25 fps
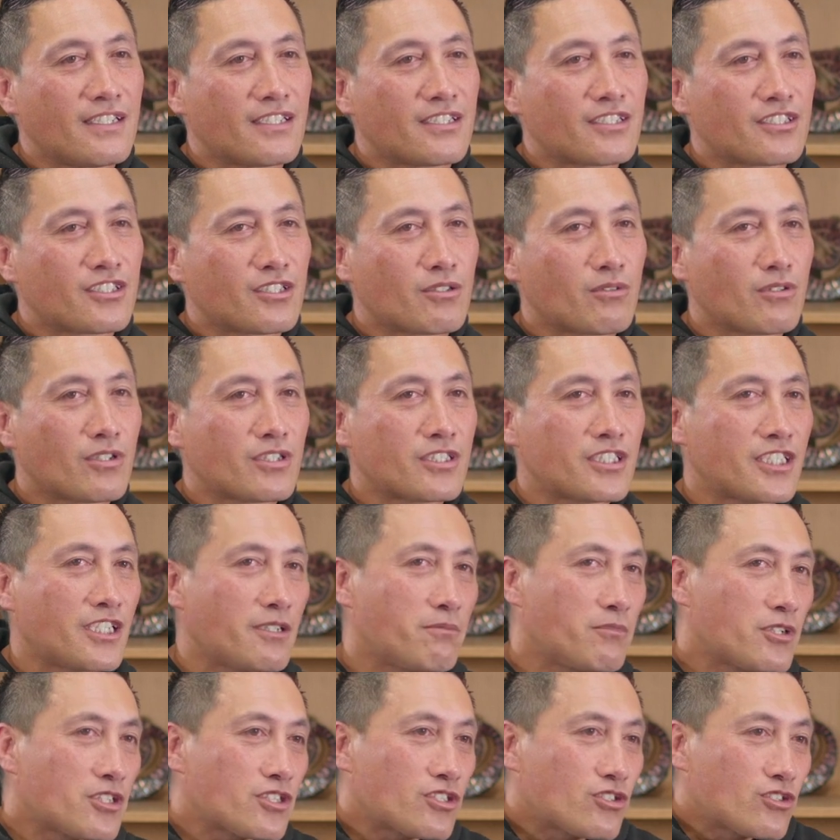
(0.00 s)
So I share
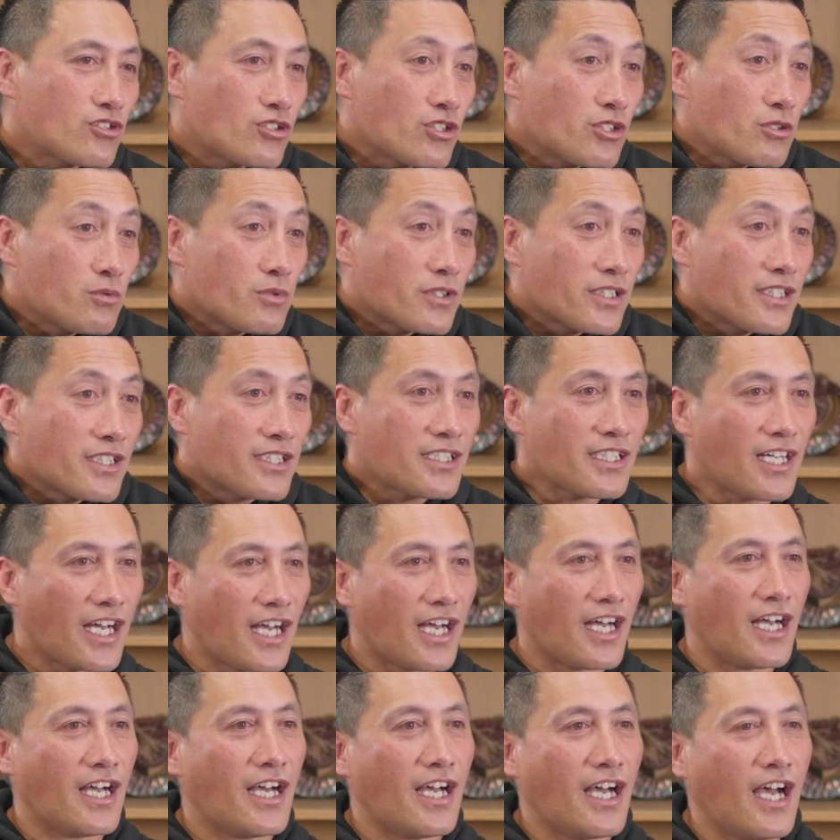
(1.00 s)
my story with
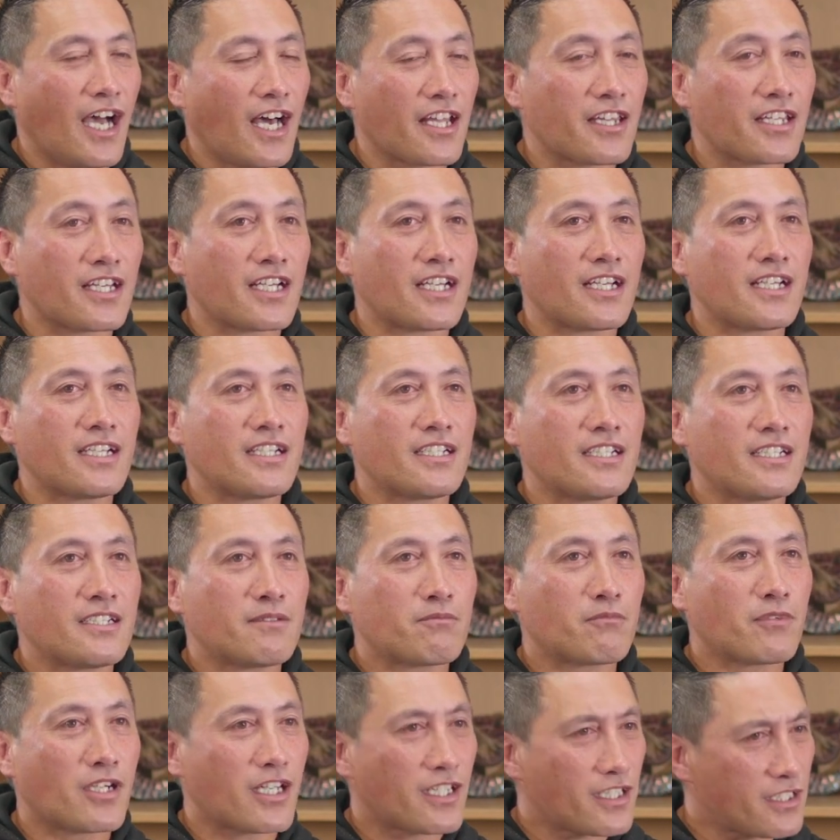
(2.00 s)
other
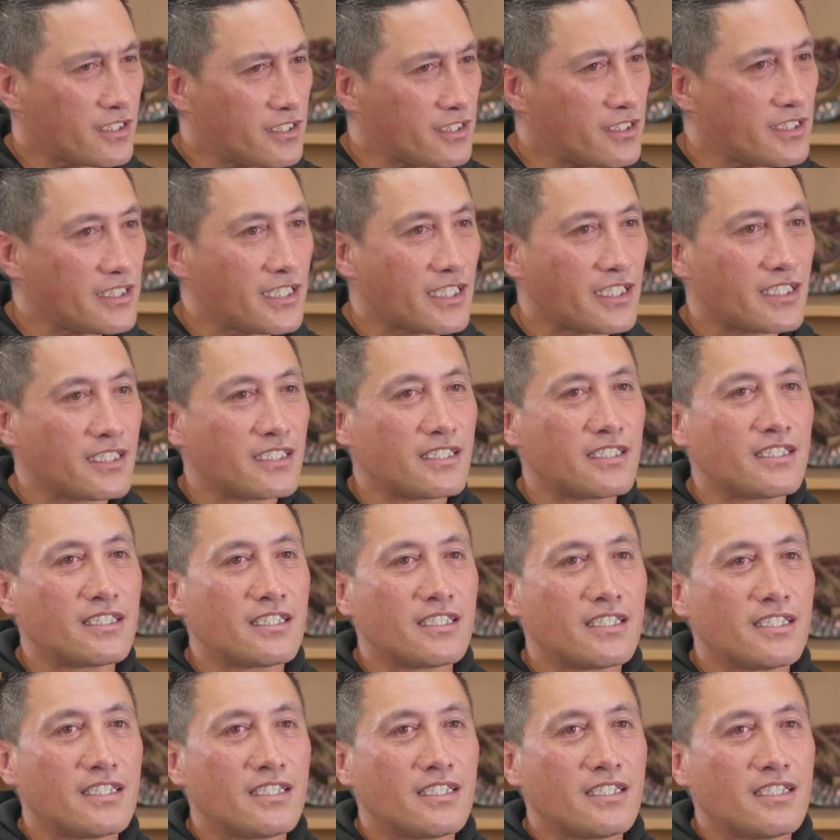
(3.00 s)
brothers and
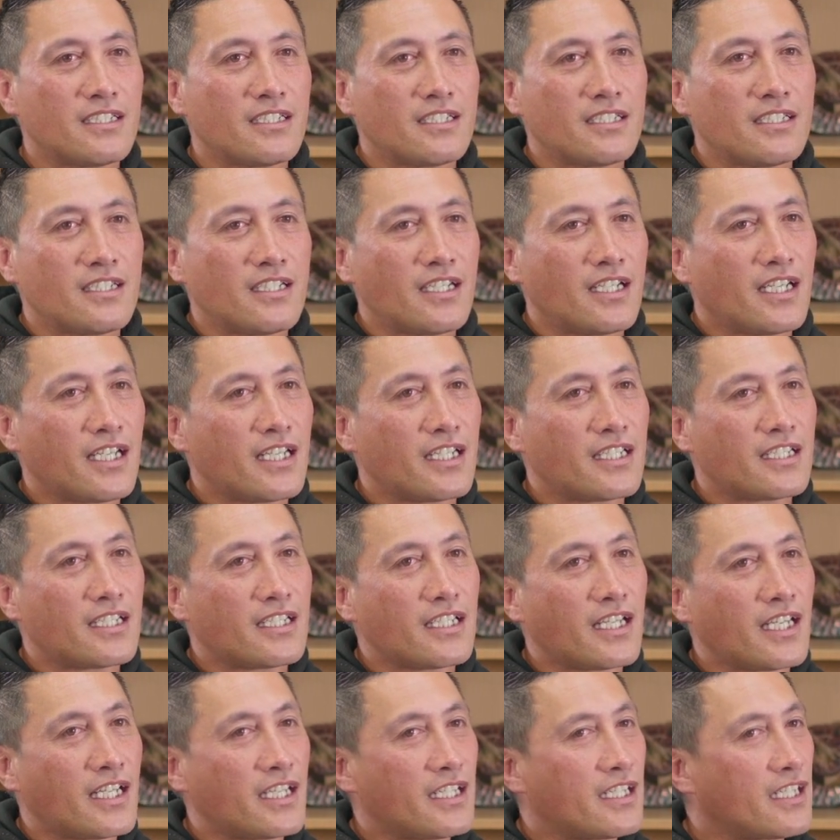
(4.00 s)

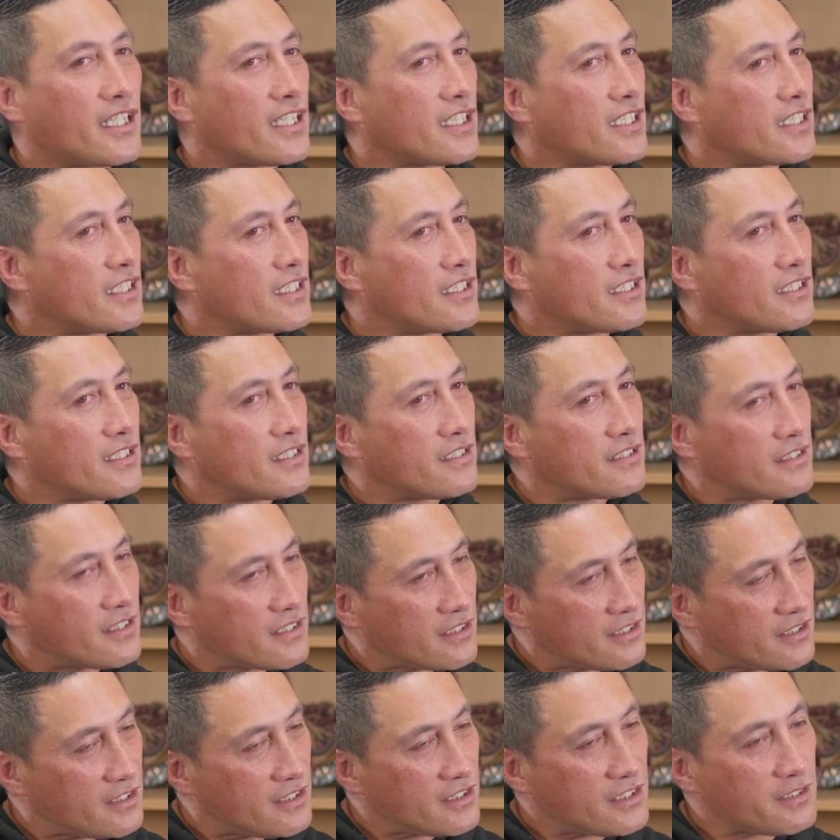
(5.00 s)
other
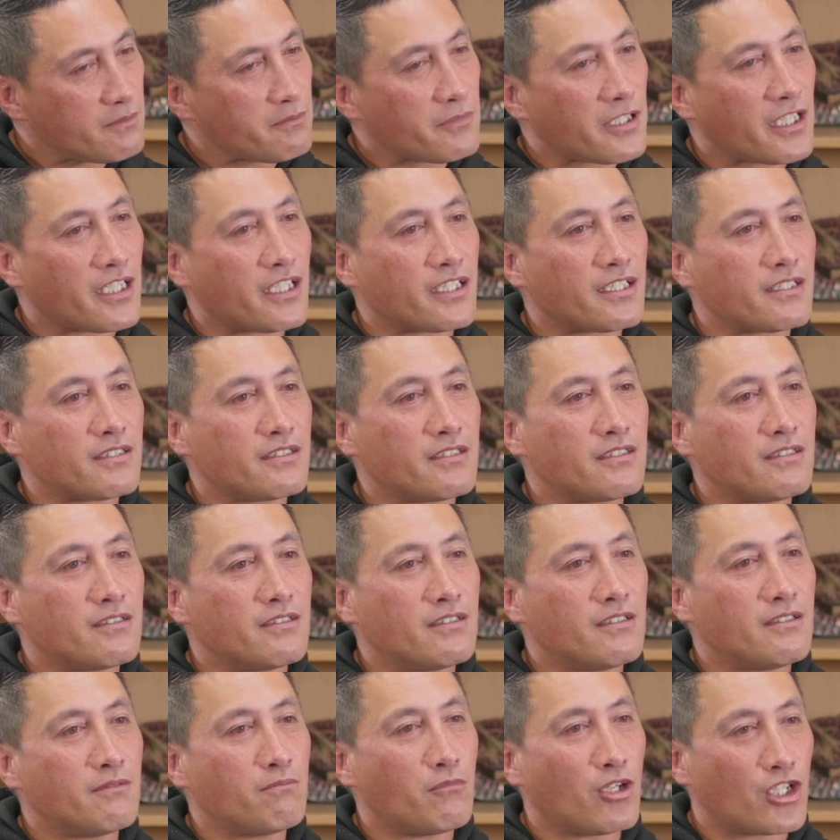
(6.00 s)
sisters about
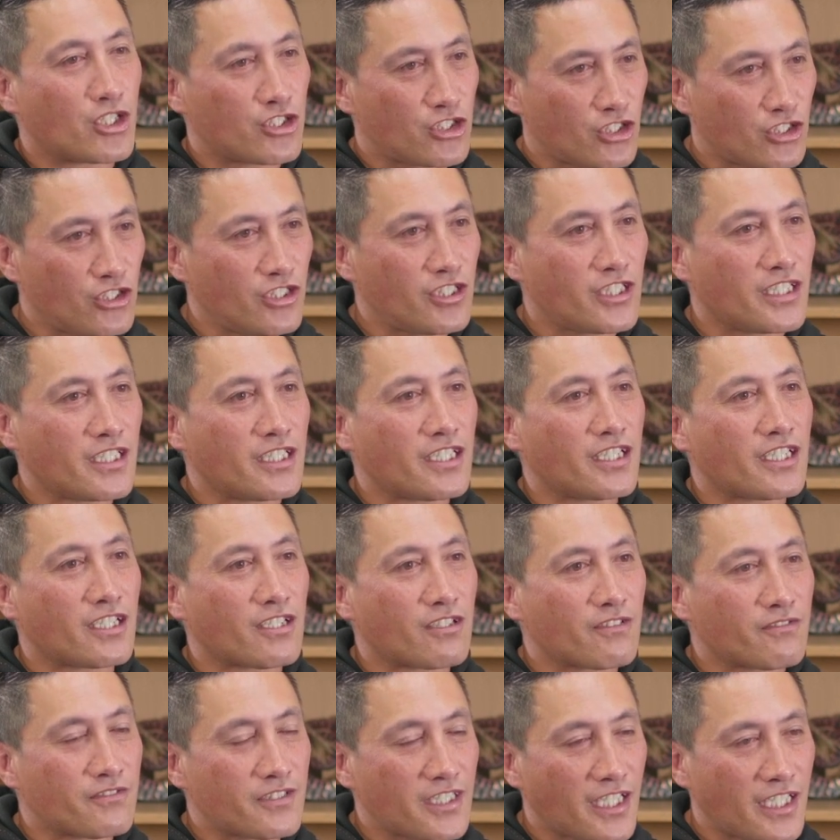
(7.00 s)
my journey that
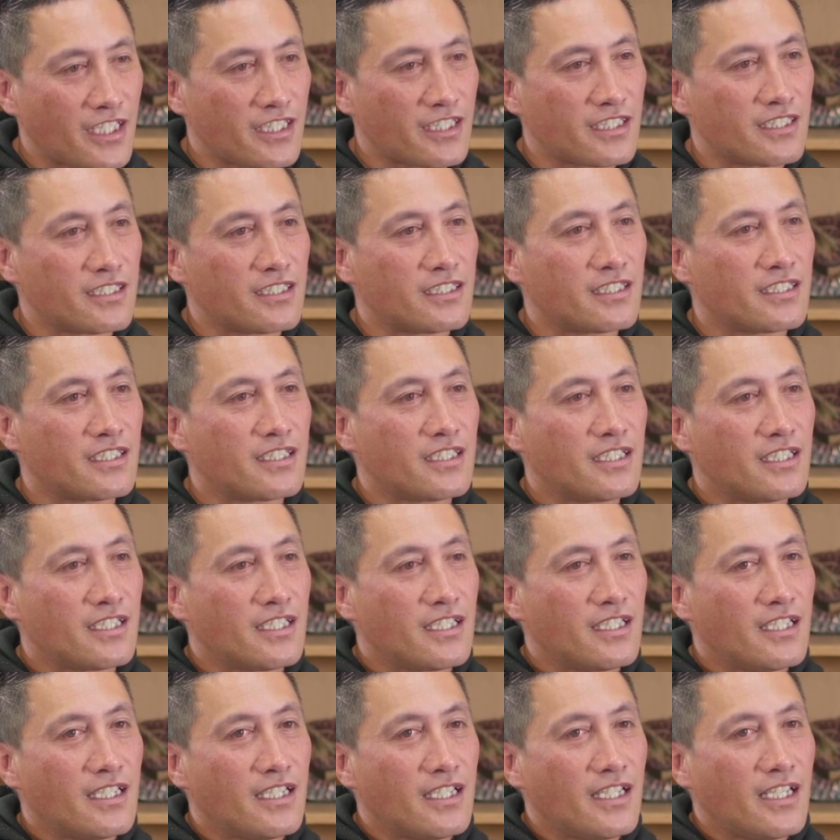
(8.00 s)
I've taken
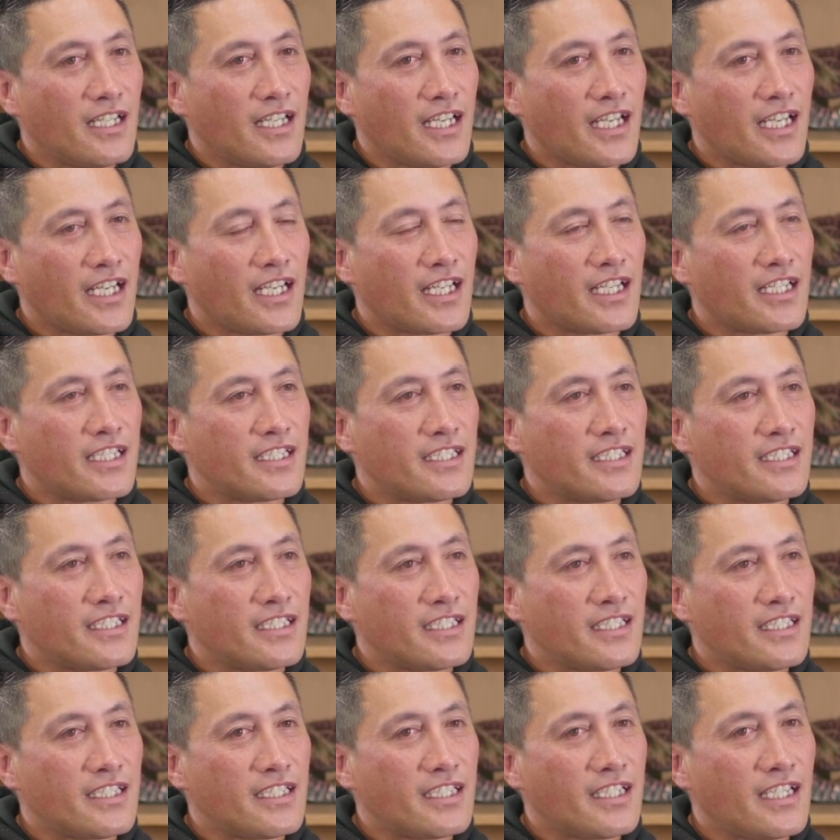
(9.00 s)
and
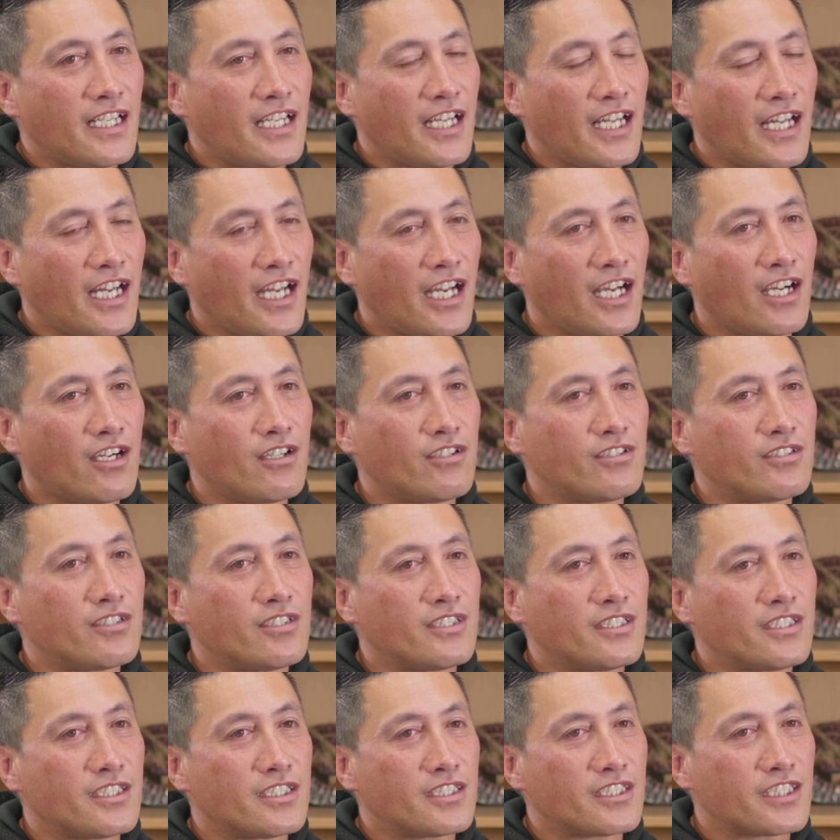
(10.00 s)
how
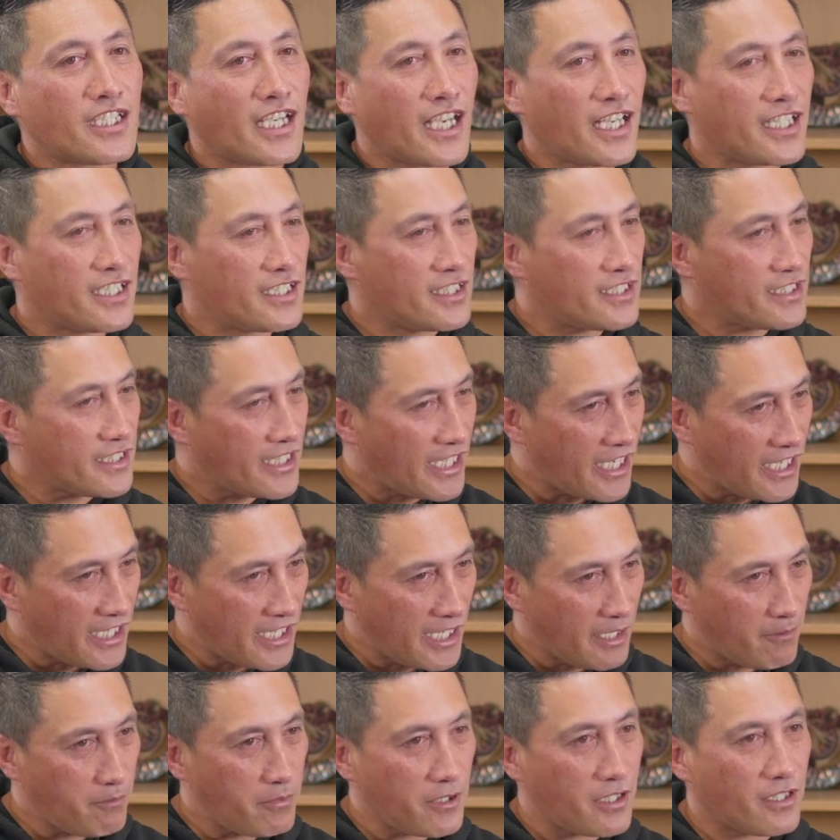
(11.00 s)
change can
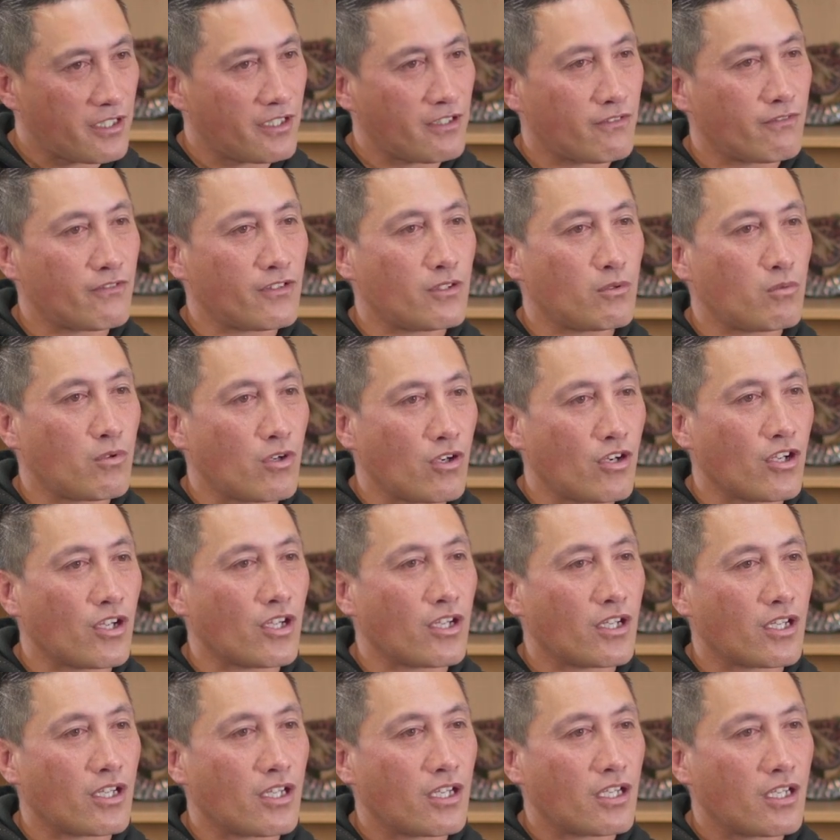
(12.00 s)
happen if you want it.
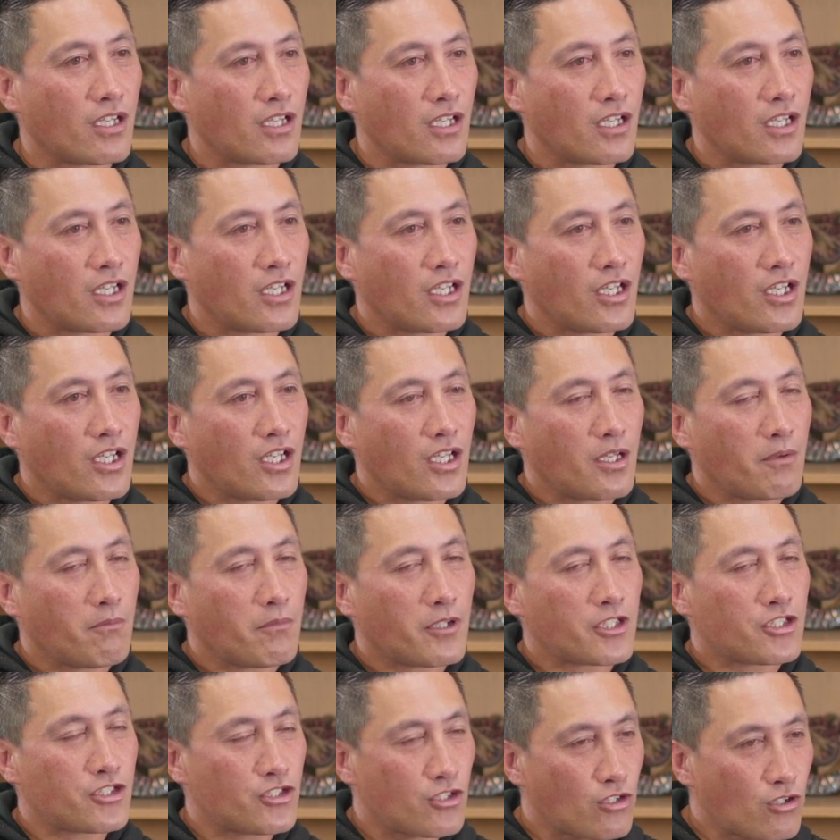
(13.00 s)

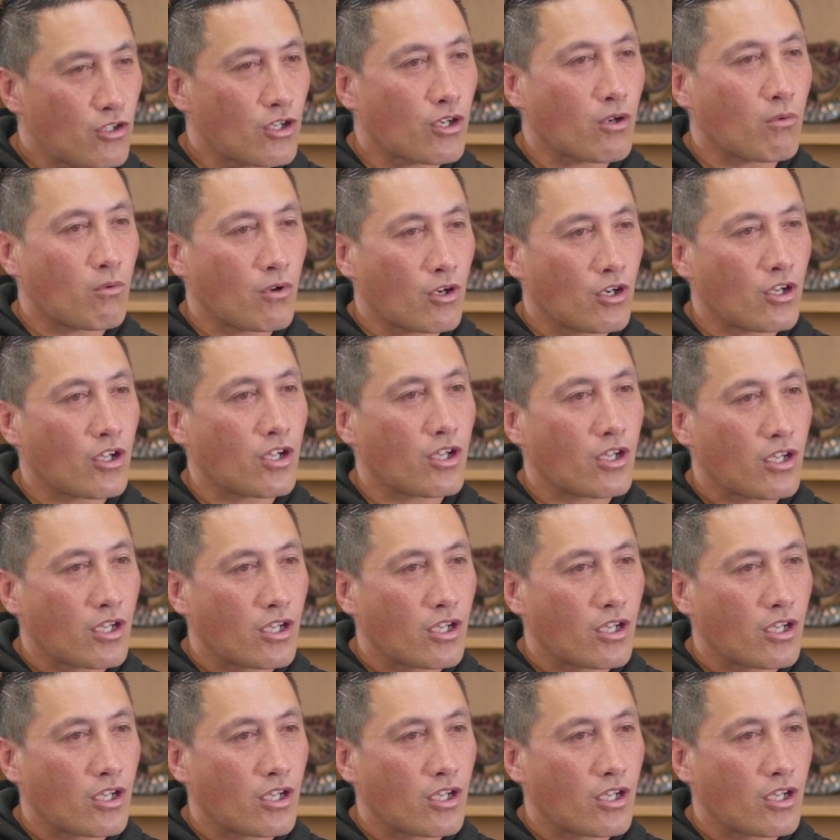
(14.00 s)
But you gotta want it.